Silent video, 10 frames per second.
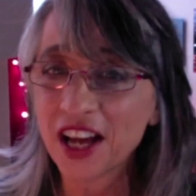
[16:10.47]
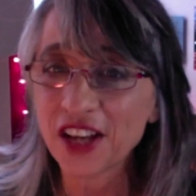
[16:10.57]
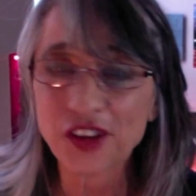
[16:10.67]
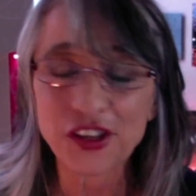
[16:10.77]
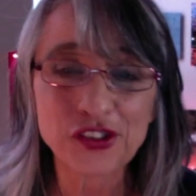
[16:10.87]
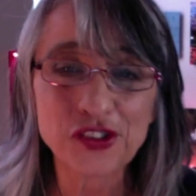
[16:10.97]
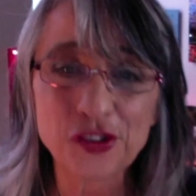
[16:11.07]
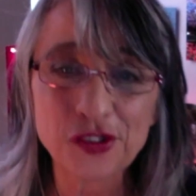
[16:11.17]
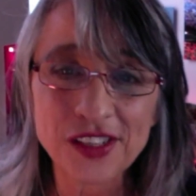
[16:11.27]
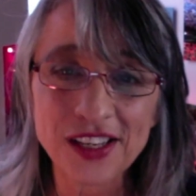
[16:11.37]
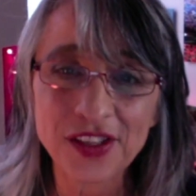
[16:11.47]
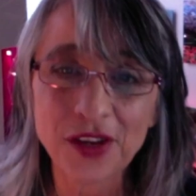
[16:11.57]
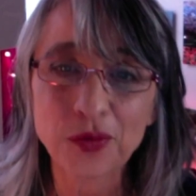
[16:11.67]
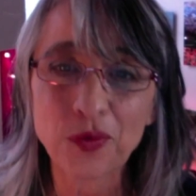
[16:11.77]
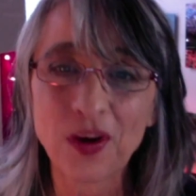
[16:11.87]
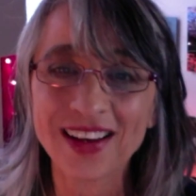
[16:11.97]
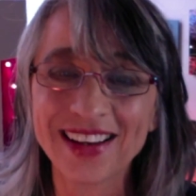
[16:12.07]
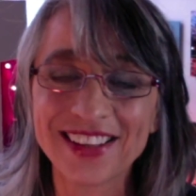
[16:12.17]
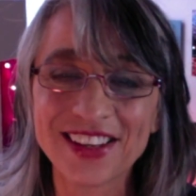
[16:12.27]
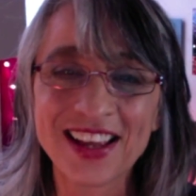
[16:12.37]
I saw a student as I was
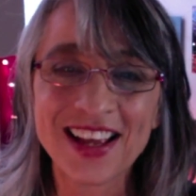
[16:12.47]
walking